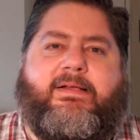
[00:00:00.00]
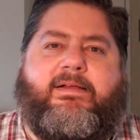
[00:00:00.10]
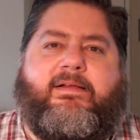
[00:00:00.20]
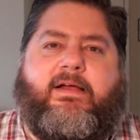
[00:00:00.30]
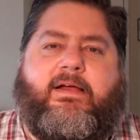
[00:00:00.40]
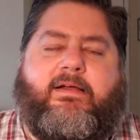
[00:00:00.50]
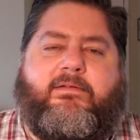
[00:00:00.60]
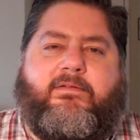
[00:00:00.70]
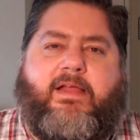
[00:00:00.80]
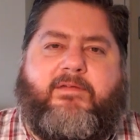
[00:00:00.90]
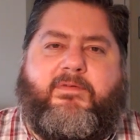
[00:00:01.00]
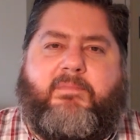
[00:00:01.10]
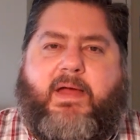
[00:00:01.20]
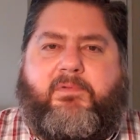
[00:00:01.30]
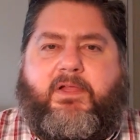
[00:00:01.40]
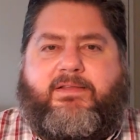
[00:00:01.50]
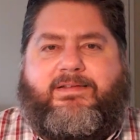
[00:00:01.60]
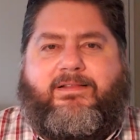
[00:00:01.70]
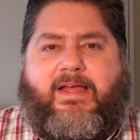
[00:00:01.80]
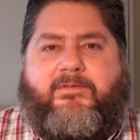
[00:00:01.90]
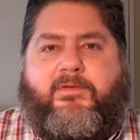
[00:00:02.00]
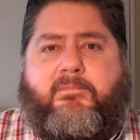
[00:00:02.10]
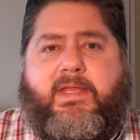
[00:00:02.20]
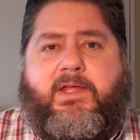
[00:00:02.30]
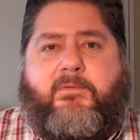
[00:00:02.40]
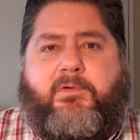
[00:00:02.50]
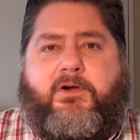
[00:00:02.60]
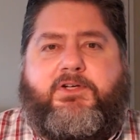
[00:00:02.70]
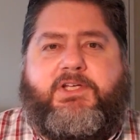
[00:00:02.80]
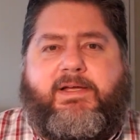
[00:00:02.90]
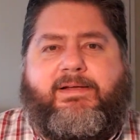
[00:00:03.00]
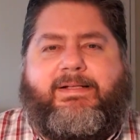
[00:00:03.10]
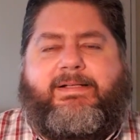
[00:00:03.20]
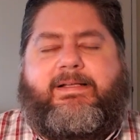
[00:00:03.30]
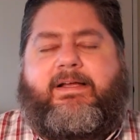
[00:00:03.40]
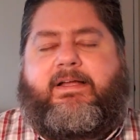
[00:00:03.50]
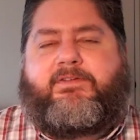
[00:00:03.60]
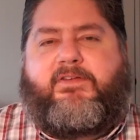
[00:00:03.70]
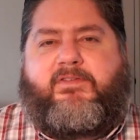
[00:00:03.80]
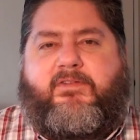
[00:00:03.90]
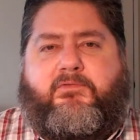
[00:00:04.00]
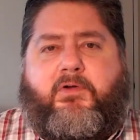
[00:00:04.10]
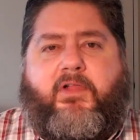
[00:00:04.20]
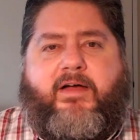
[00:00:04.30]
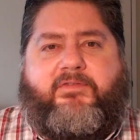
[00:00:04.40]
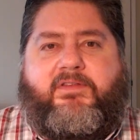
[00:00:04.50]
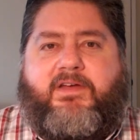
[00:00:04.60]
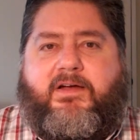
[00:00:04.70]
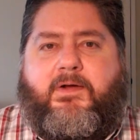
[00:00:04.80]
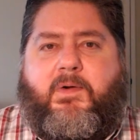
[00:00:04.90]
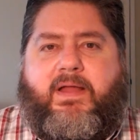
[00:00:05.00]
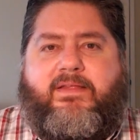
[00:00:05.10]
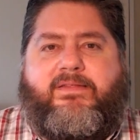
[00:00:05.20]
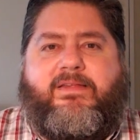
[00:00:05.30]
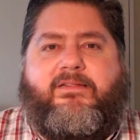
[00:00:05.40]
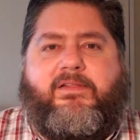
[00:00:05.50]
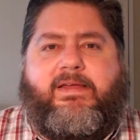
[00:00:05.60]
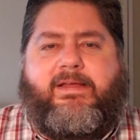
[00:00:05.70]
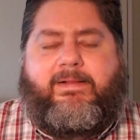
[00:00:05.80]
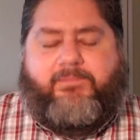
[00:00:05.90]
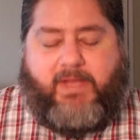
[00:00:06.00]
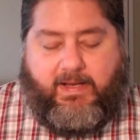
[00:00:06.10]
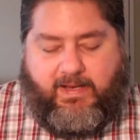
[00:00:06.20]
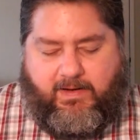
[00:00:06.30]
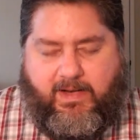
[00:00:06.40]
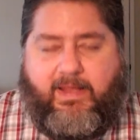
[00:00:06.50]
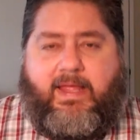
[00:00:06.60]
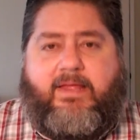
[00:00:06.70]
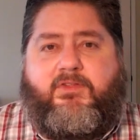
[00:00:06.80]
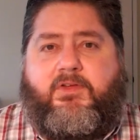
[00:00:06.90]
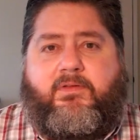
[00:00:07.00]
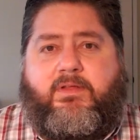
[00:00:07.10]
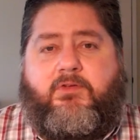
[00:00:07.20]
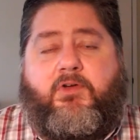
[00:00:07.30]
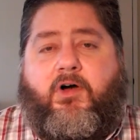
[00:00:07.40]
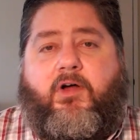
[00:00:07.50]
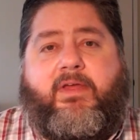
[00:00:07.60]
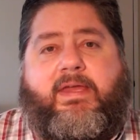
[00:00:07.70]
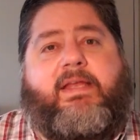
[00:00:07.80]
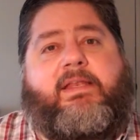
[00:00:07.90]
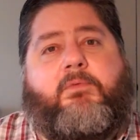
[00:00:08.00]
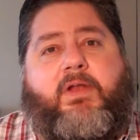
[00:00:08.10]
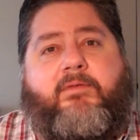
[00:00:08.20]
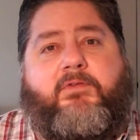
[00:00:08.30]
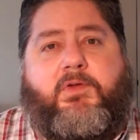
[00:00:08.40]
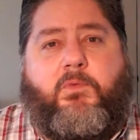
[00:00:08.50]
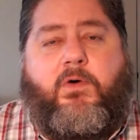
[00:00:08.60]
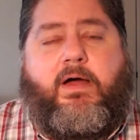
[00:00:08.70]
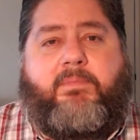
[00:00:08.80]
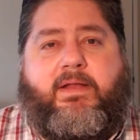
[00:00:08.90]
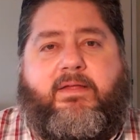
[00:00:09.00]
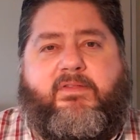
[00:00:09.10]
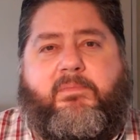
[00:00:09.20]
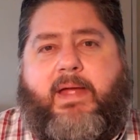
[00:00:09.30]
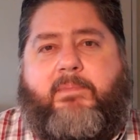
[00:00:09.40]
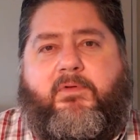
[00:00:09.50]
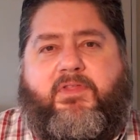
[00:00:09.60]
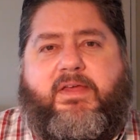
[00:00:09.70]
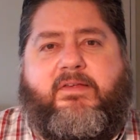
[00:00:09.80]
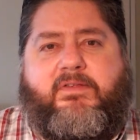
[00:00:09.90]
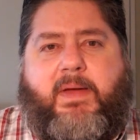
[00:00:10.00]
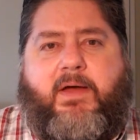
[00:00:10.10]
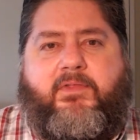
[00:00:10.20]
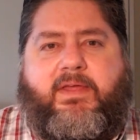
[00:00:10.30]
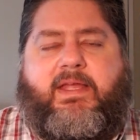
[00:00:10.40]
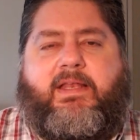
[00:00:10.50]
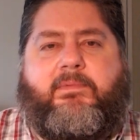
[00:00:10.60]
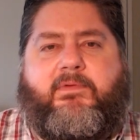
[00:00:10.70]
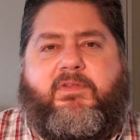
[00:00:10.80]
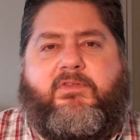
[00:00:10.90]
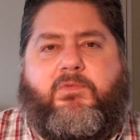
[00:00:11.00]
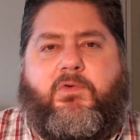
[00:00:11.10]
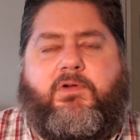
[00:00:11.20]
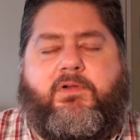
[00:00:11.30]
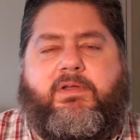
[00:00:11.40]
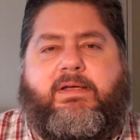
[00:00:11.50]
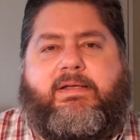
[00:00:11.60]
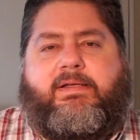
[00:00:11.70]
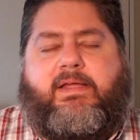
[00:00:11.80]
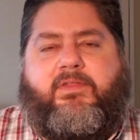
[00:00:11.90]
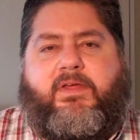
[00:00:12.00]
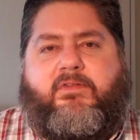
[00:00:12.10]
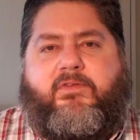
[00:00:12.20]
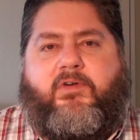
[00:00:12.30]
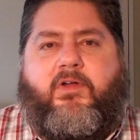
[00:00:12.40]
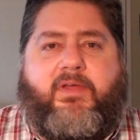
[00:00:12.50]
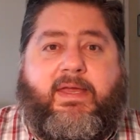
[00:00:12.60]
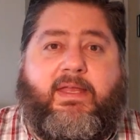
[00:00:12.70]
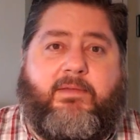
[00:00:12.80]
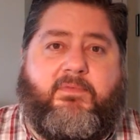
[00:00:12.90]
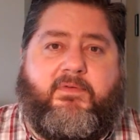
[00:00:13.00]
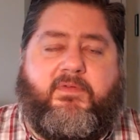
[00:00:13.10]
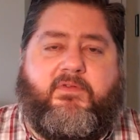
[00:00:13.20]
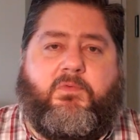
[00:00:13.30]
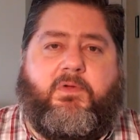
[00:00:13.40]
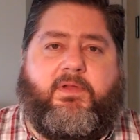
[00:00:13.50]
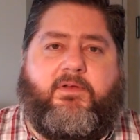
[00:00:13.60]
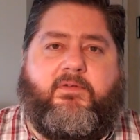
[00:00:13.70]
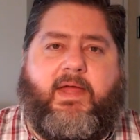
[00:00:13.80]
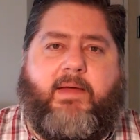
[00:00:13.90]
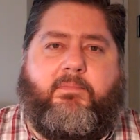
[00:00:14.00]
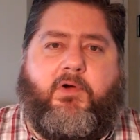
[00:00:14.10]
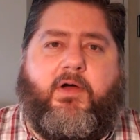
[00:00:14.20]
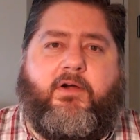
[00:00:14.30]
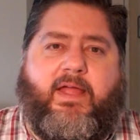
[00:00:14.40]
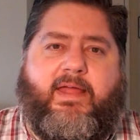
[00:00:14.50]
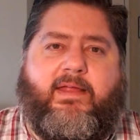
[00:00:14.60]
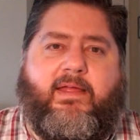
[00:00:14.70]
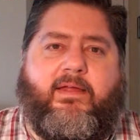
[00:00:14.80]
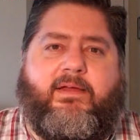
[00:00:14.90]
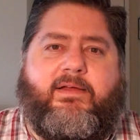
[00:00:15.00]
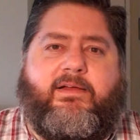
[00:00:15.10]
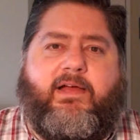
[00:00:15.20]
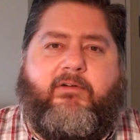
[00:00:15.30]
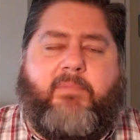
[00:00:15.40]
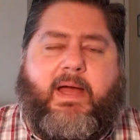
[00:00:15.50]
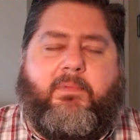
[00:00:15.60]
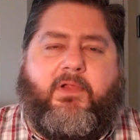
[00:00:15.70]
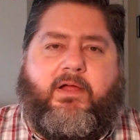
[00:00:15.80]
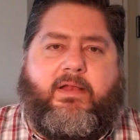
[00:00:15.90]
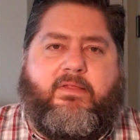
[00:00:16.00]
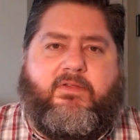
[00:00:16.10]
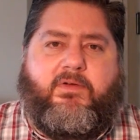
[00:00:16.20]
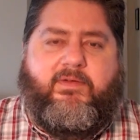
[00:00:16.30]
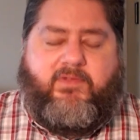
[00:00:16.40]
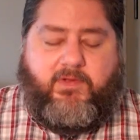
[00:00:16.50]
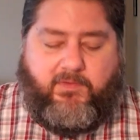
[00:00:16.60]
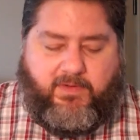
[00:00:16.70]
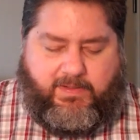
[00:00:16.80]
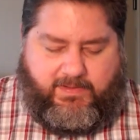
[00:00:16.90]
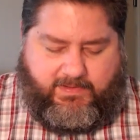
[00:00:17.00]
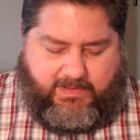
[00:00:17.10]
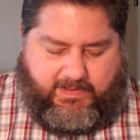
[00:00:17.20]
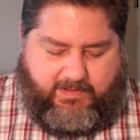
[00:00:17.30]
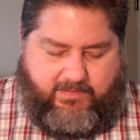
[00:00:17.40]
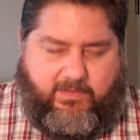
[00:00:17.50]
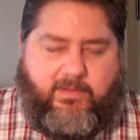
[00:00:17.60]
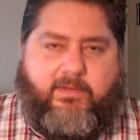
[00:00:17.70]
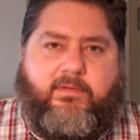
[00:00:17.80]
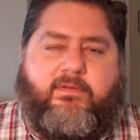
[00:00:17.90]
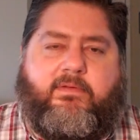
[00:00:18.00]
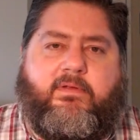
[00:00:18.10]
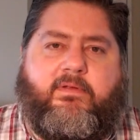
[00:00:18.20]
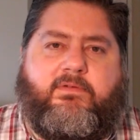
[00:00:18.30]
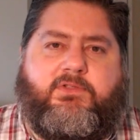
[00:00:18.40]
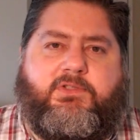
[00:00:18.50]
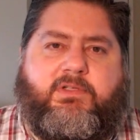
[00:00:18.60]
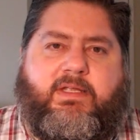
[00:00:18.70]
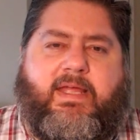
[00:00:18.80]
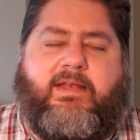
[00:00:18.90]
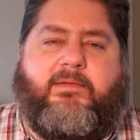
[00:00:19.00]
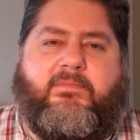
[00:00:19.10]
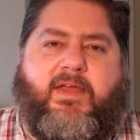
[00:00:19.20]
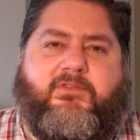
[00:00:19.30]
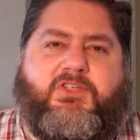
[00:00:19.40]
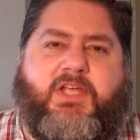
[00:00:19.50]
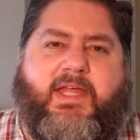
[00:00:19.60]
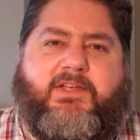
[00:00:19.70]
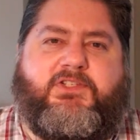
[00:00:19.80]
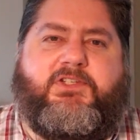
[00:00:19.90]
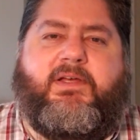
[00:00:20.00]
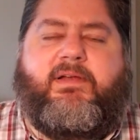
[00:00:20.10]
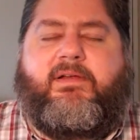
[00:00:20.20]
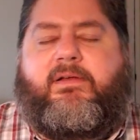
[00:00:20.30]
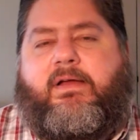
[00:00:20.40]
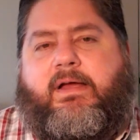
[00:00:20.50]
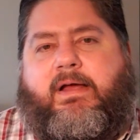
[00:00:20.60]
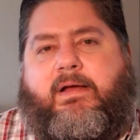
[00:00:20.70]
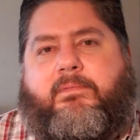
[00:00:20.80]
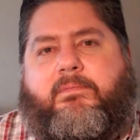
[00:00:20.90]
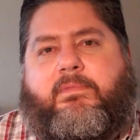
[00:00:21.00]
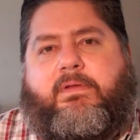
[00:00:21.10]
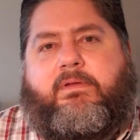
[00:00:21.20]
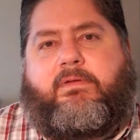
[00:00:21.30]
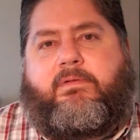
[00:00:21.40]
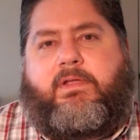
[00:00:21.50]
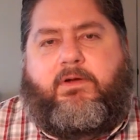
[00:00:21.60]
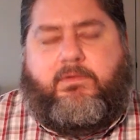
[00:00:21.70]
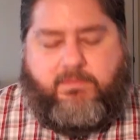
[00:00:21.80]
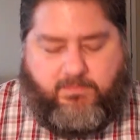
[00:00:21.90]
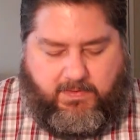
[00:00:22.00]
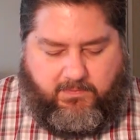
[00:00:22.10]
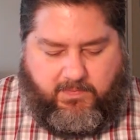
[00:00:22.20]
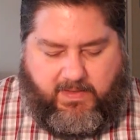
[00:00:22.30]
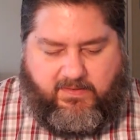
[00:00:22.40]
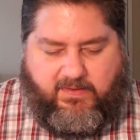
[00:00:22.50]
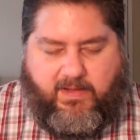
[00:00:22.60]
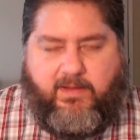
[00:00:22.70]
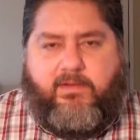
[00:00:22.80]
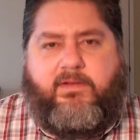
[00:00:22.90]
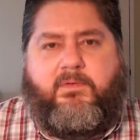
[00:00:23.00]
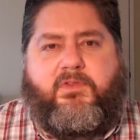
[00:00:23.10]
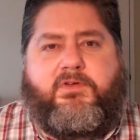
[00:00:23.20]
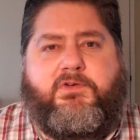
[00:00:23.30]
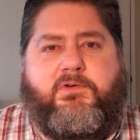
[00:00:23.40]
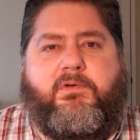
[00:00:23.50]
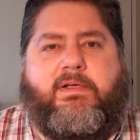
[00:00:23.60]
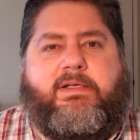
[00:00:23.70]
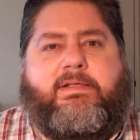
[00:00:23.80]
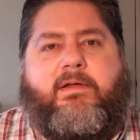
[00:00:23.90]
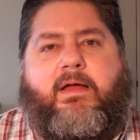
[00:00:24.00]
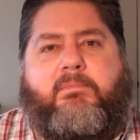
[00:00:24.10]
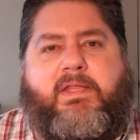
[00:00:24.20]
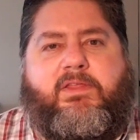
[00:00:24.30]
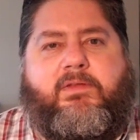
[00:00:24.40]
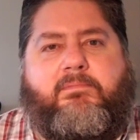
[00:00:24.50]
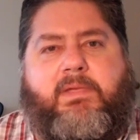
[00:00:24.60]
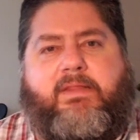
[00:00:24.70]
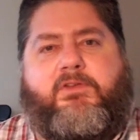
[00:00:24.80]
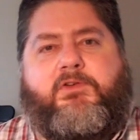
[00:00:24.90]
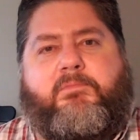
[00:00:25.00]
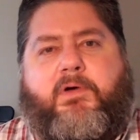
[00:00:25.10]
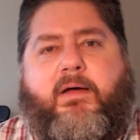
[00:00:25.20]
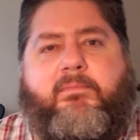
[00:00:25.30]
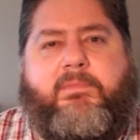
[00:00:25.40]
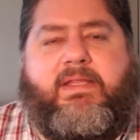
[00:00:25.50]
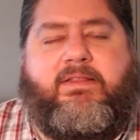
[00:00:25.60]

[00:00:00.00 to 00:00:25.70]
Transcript: uh, life in Babylon to life in Medo-Persia Uh, it just doesn't roll off the tongue quite as easily. And in any case, you, you can call the kingdom whatever you want, but as the Bible thinks about the kingdom of this world, it thinks of all the kingdoms of this world under that broader heading of Babylon. And so even though uh, the, the kingdoms have changed, um, you know, we, we might say with the Who, uh, meet the meet the new boss, meet the